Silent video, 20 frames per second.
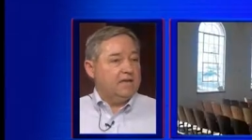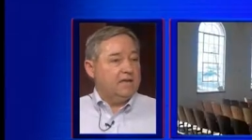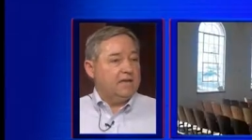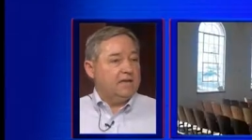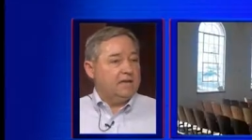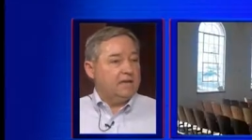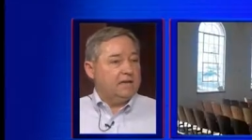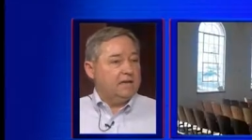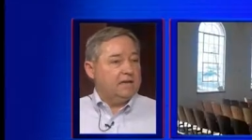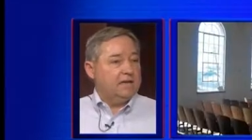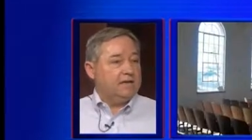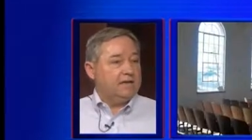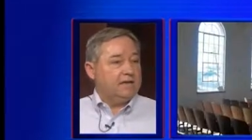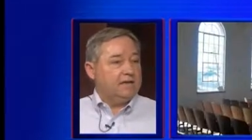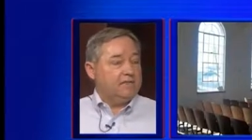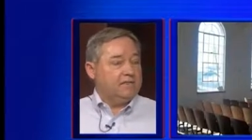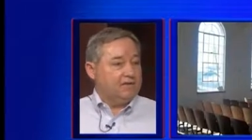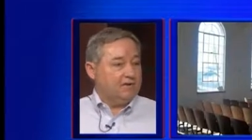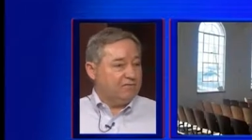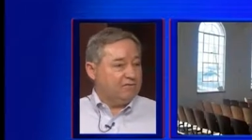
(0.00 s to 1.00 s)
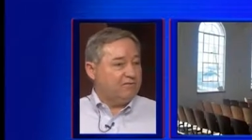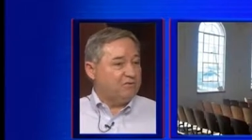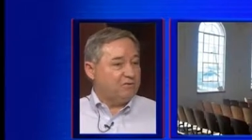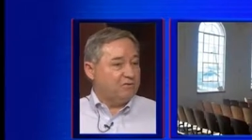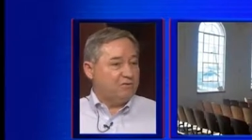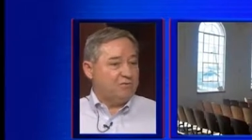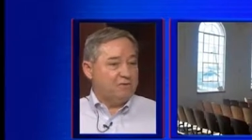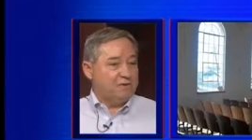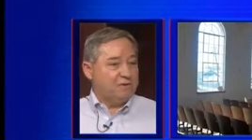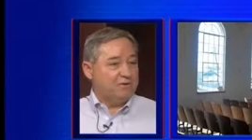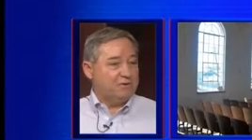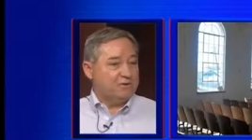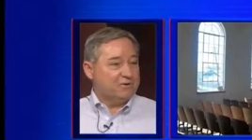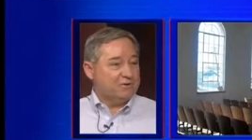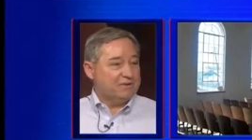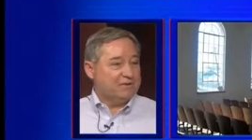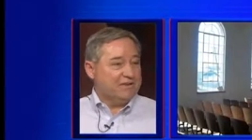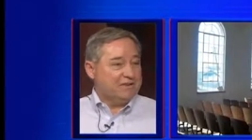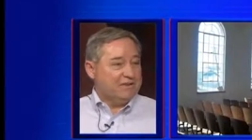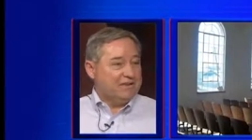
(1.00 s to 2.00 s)
and therefore we
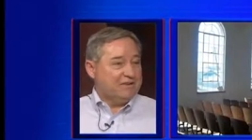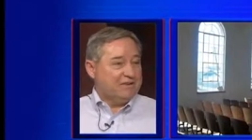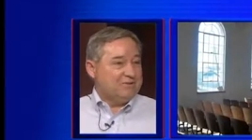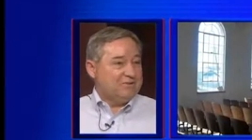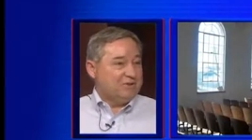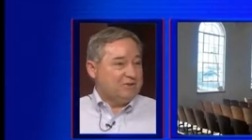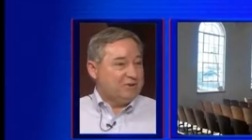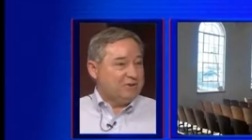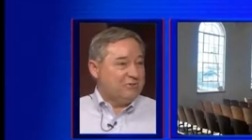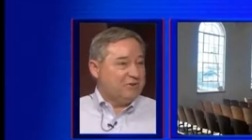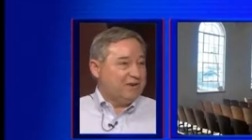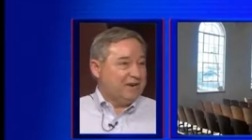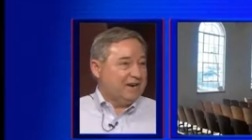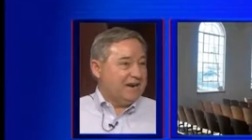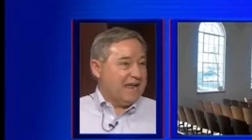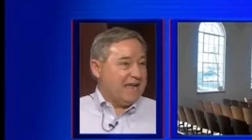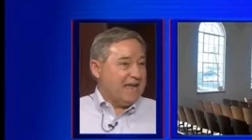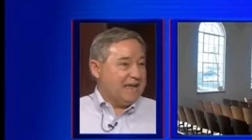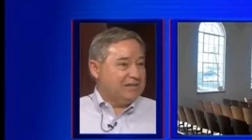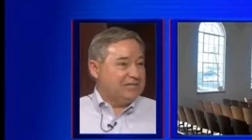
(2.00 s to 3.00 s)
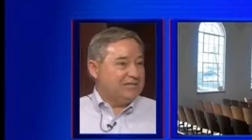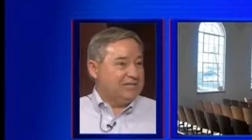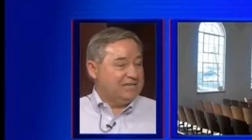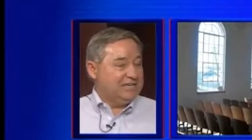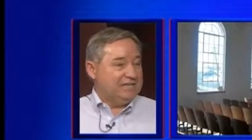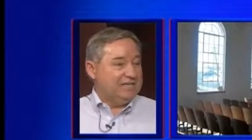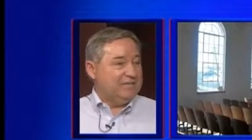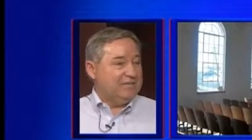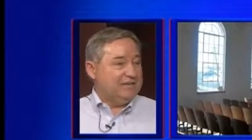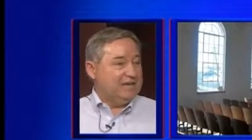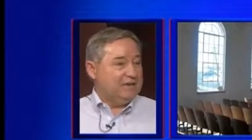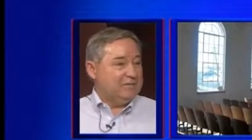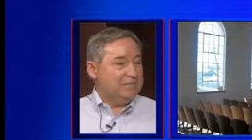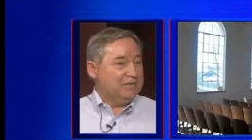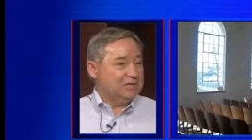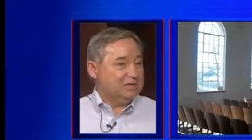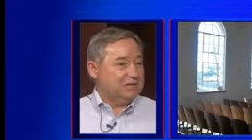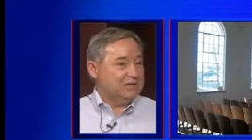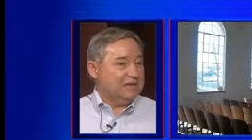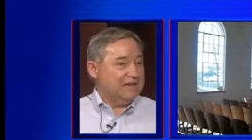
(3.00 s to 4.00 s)
were in action. It didn't take
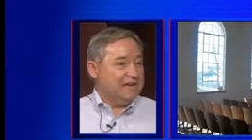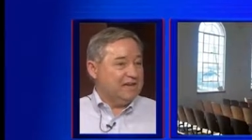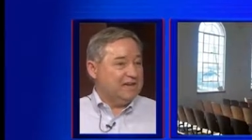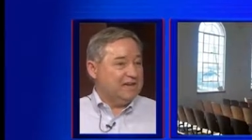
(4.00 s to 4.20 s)
much